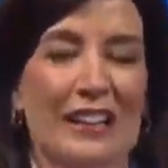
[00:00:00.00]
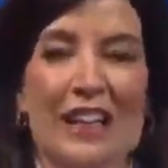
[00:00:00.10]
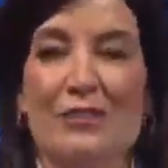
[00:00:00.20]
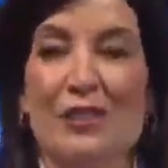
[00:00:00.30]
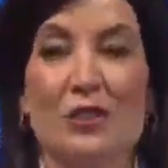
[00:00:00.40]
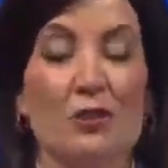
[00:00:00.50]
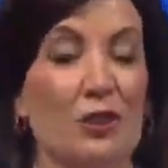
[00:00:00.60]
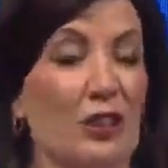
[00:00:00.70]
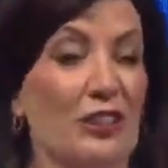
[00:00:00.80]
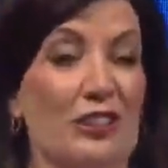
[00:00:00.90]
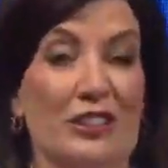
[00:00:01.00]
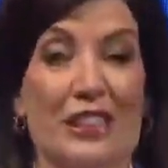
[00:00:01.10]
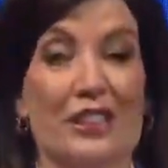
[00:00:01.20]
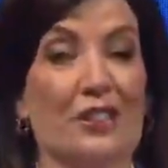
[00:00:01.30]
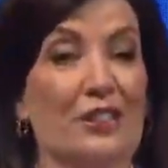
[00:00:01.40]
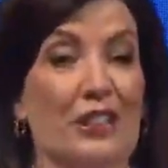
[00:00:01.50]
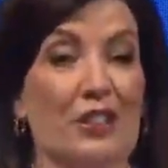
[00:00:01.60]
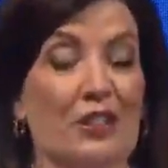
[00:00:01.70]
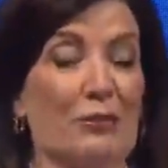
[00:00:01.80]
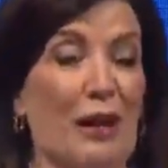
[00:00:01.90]
They've endured years and
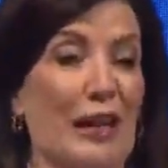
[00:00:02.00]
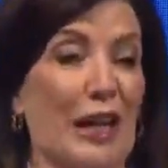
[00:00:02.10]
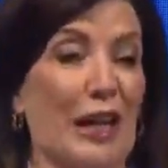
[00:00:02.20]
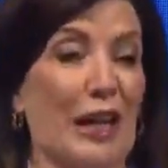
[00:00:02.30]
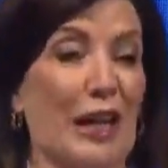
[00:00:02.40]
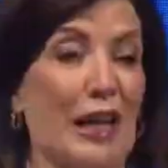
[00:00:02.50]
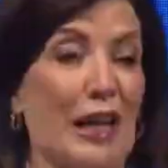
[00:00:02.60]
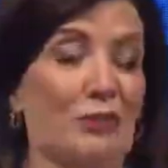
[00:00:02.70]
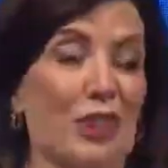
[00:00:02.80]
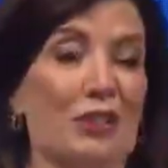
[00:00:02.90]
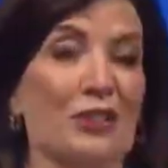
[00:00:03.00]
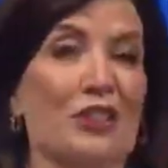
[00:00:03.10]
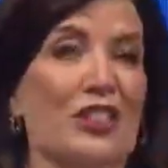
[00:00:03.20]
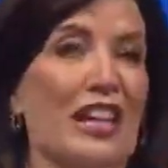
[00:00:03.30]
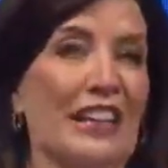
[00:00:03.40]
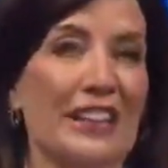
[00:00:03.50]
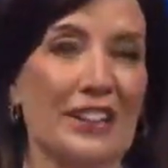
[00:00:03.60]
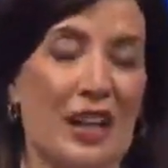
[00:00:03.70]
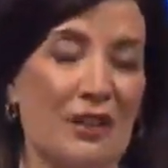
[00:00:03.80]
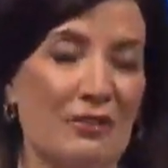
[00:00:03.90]
years of my absences with understanding
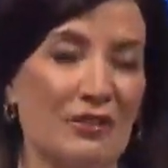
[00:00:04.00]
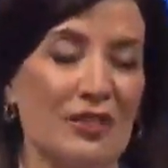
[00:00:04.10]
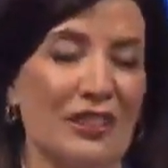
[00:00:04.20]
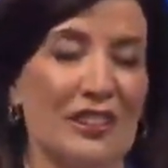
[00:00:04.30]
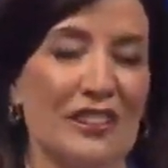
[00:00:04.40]
and love.